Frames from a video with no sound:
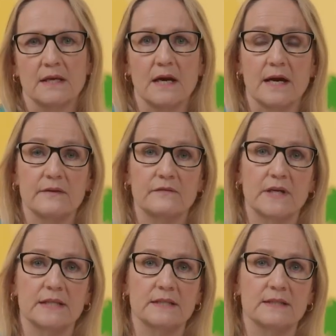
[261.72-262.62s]
Now, other
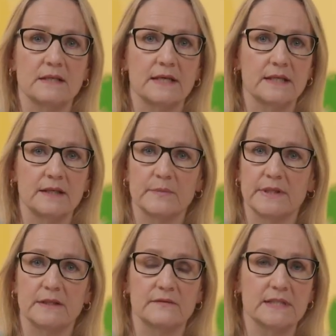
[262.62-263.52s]
factors like getting
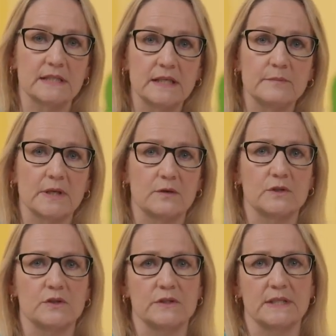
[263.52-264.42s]
plenty of sleep and
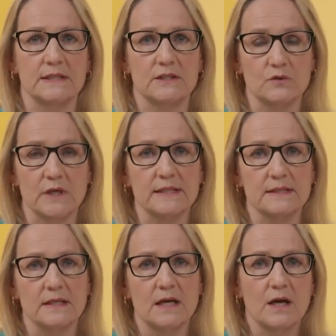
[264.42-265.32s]
reducing
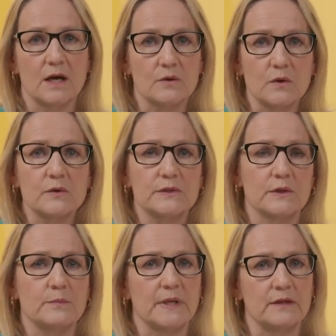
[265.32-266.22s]
stress are
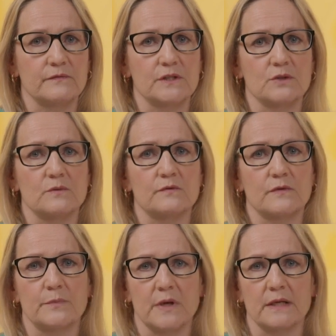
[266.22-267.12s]
also beneficial
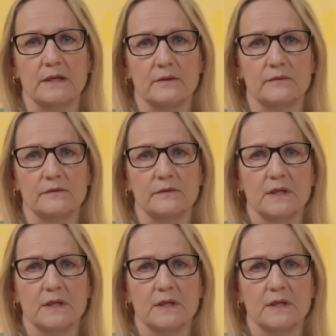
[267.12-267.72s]
for brain health,